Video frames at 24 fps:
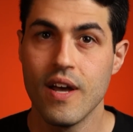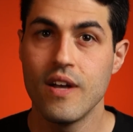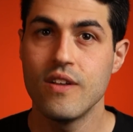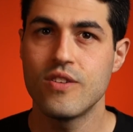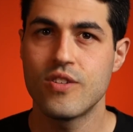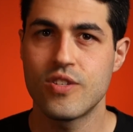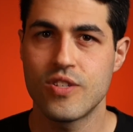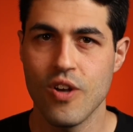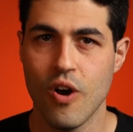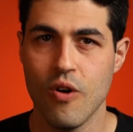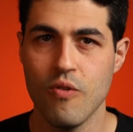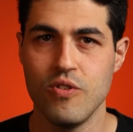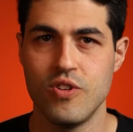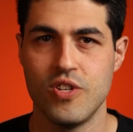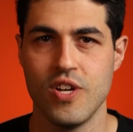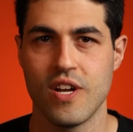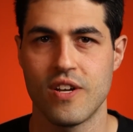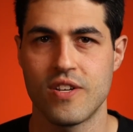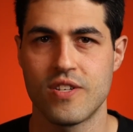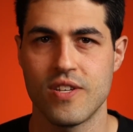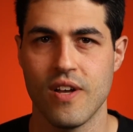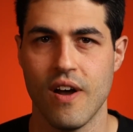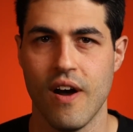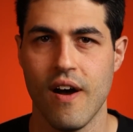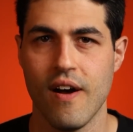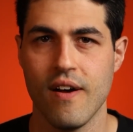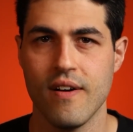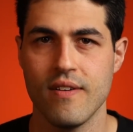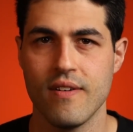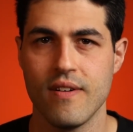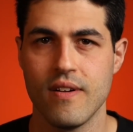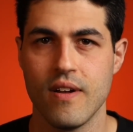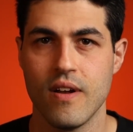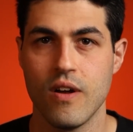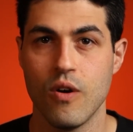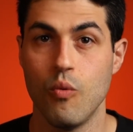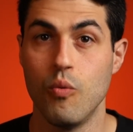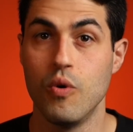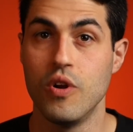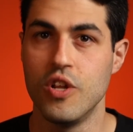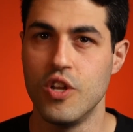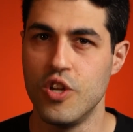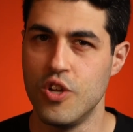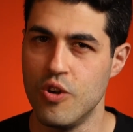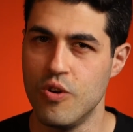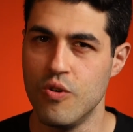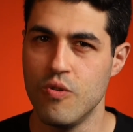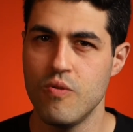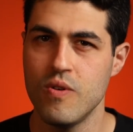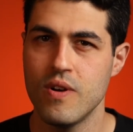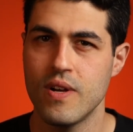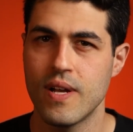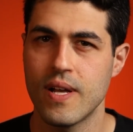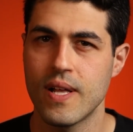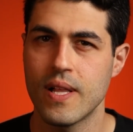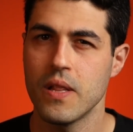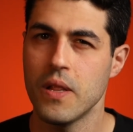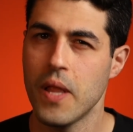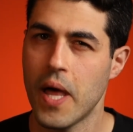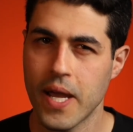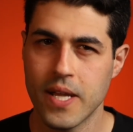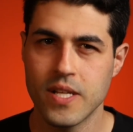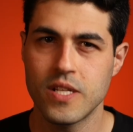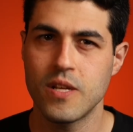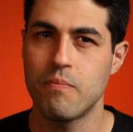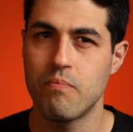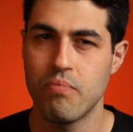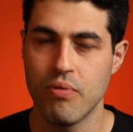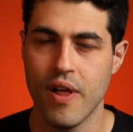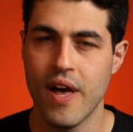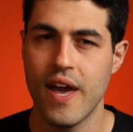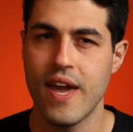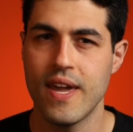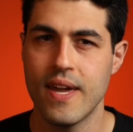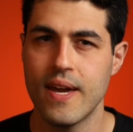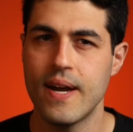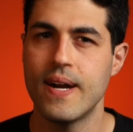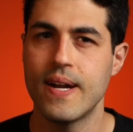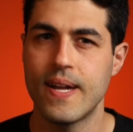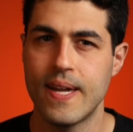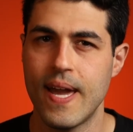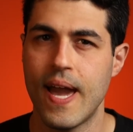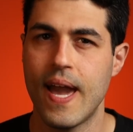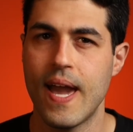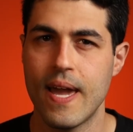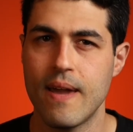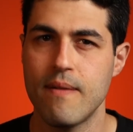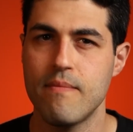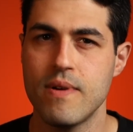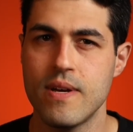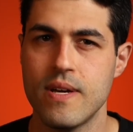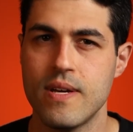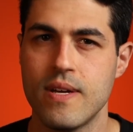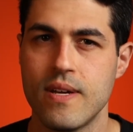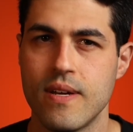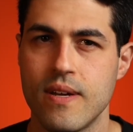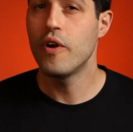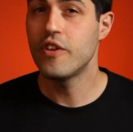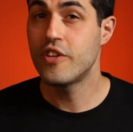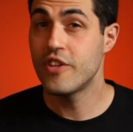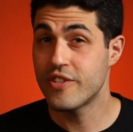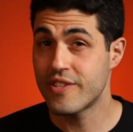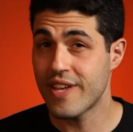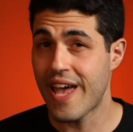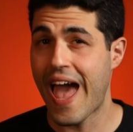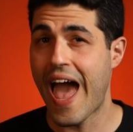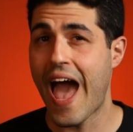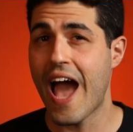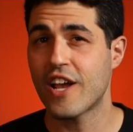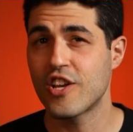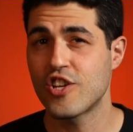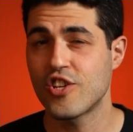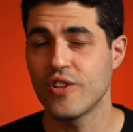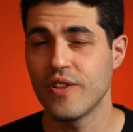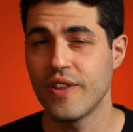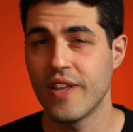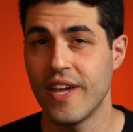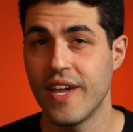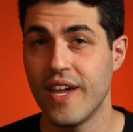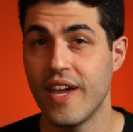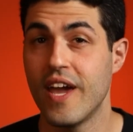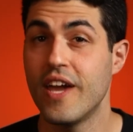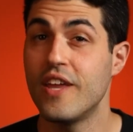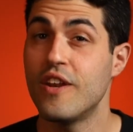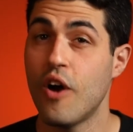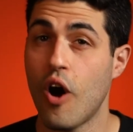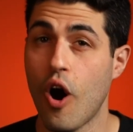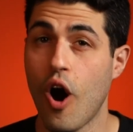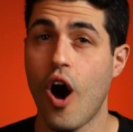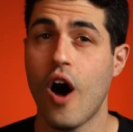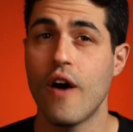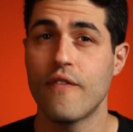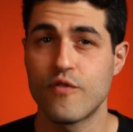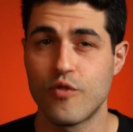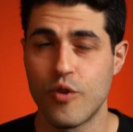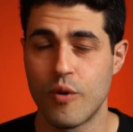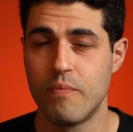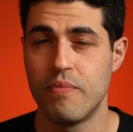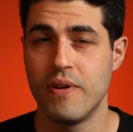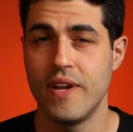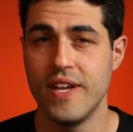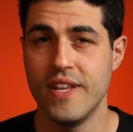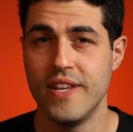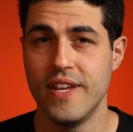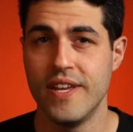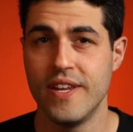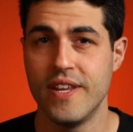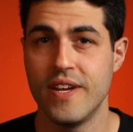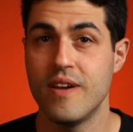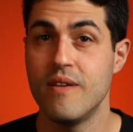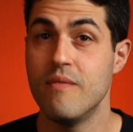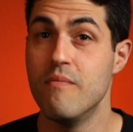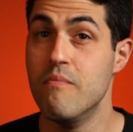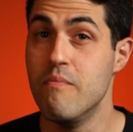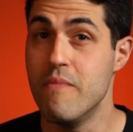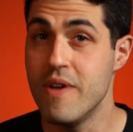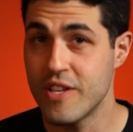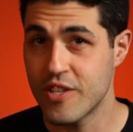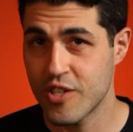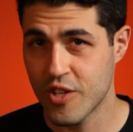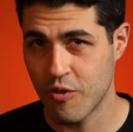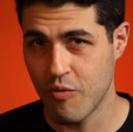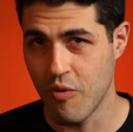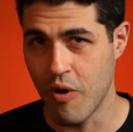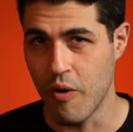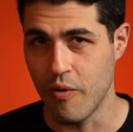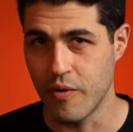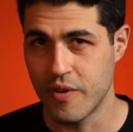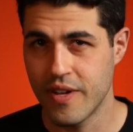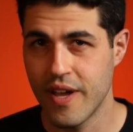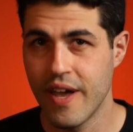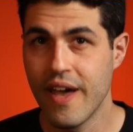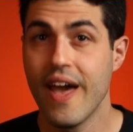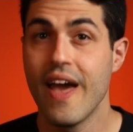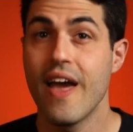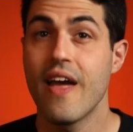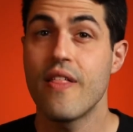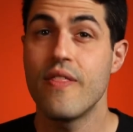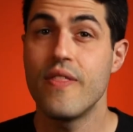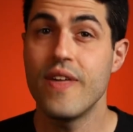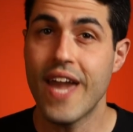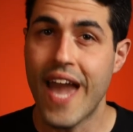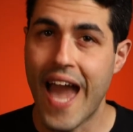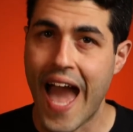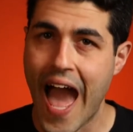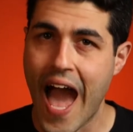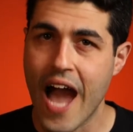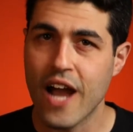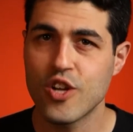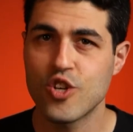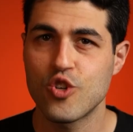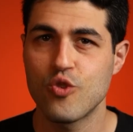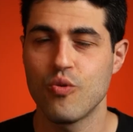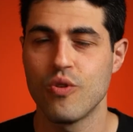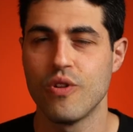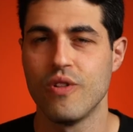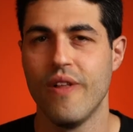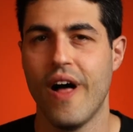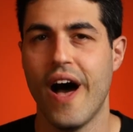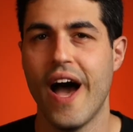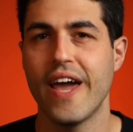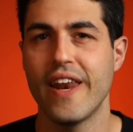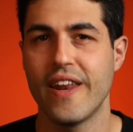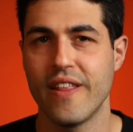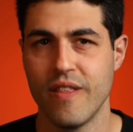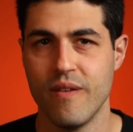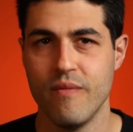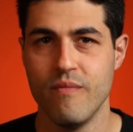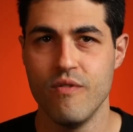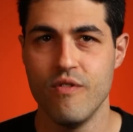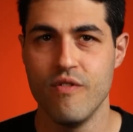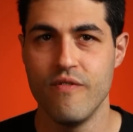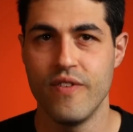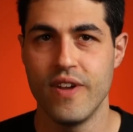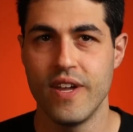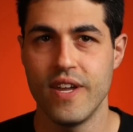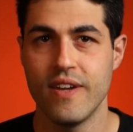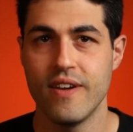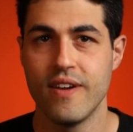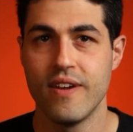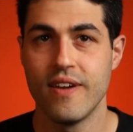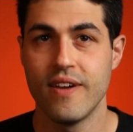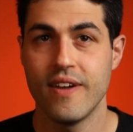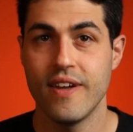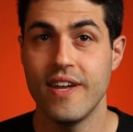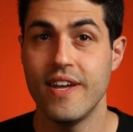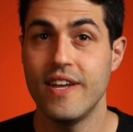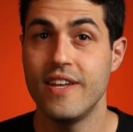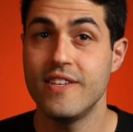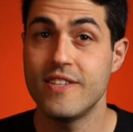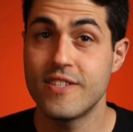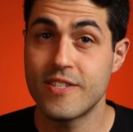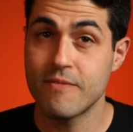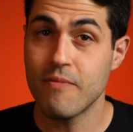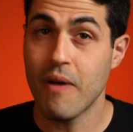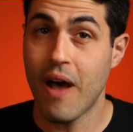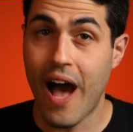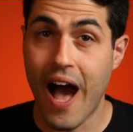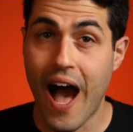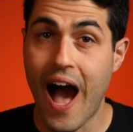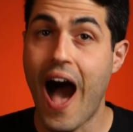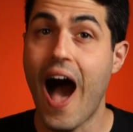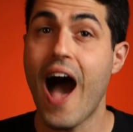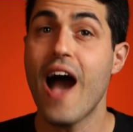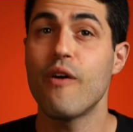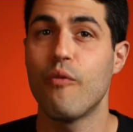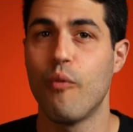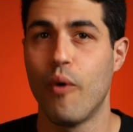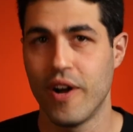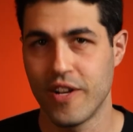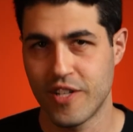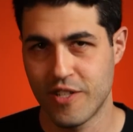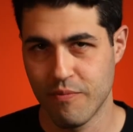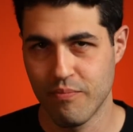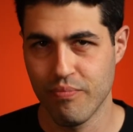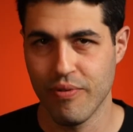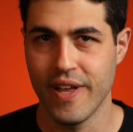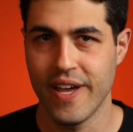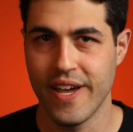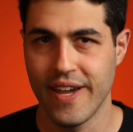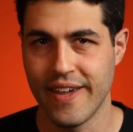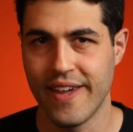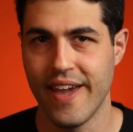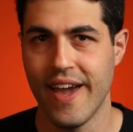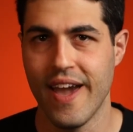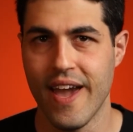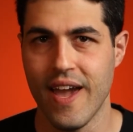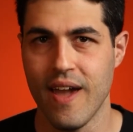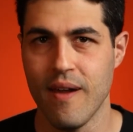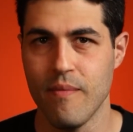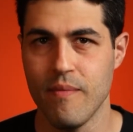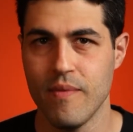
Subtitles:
So Jigsaw, would you like to play a game? Which is actually an oft-repeated misquote. The actual line in the movie is, I want to play a game.